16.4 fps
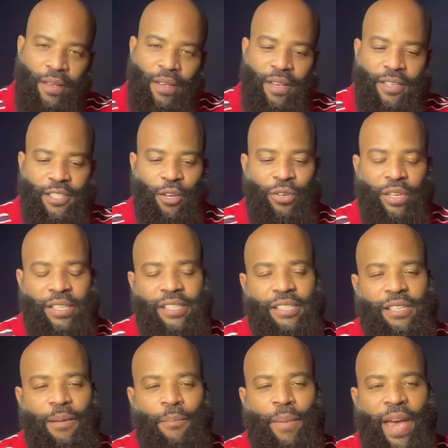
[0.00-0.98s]
So this
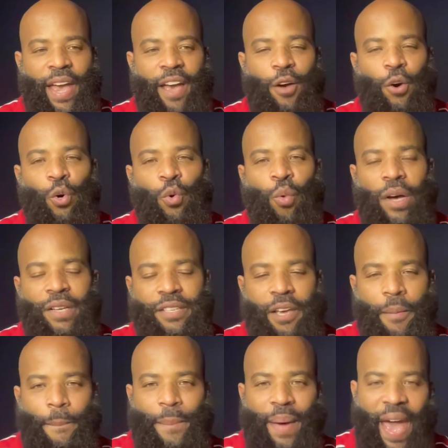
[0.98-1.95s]
is the man who wants
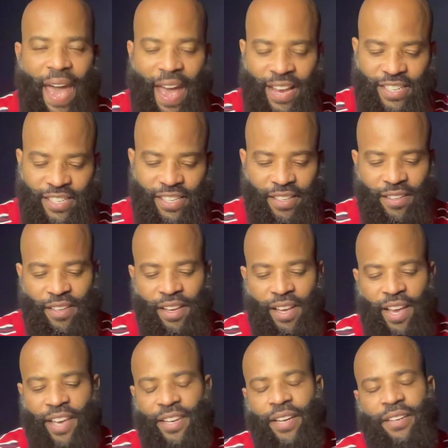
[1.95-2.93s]
compassion
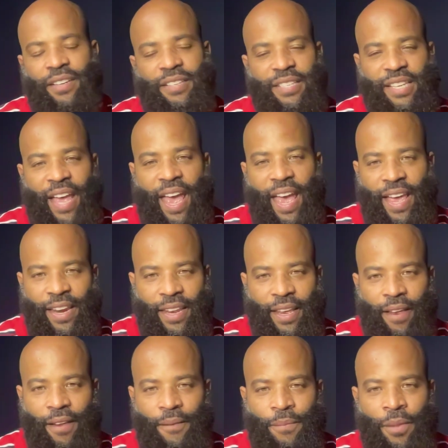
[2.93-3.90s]
and
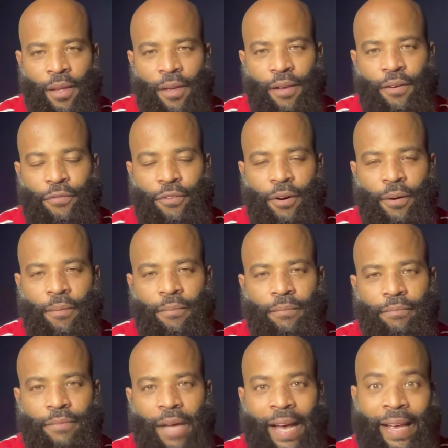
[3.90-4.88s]
understanding from, I